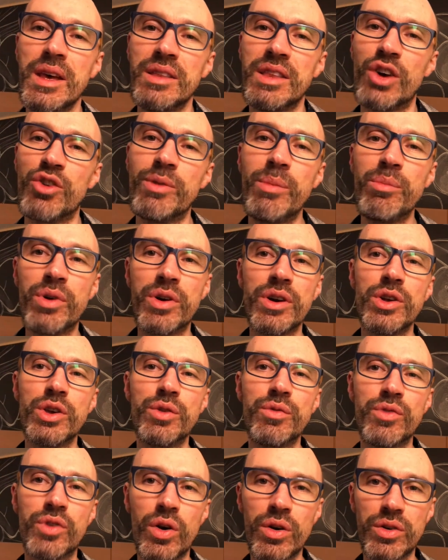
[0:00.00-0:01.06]
Now remember,
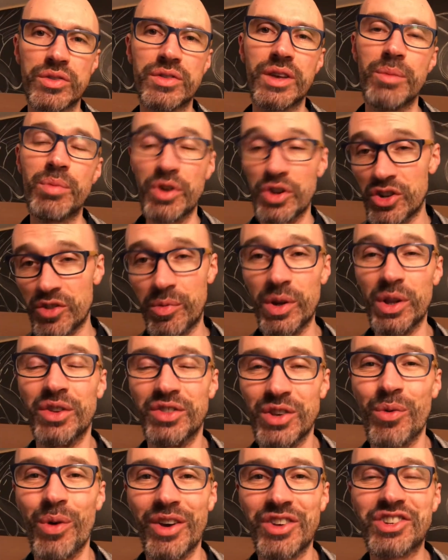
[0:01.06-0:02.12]
you've got a bunch of
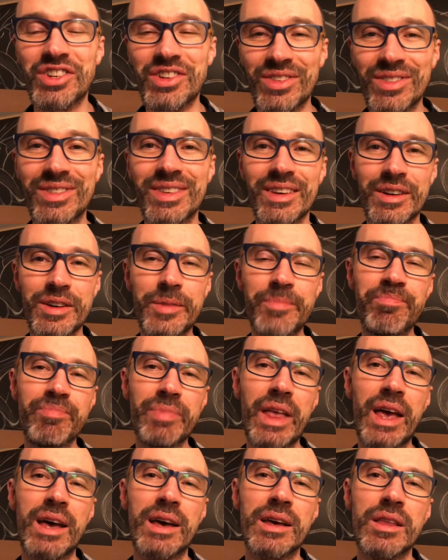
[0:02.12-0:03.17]
policy questions here
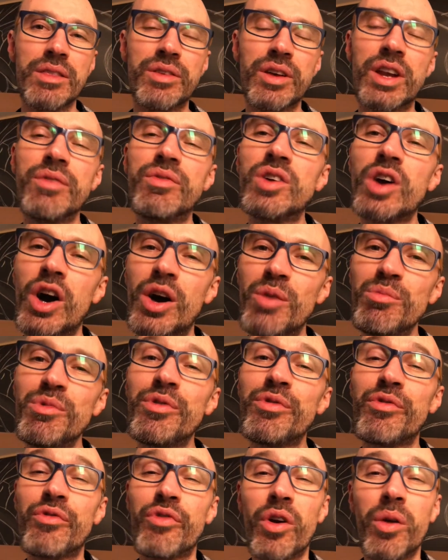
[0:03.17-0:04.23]
that have come
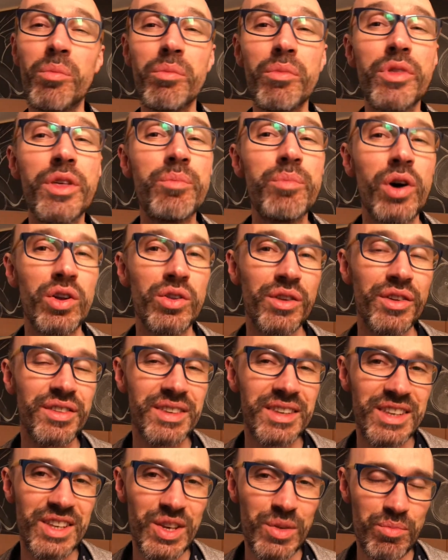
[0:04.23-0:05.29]
from the
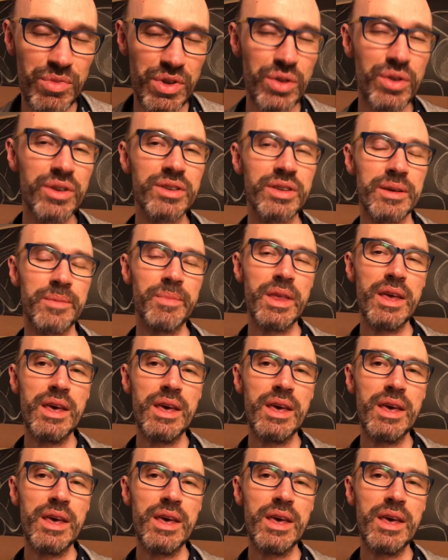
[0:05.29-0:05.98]
policy community.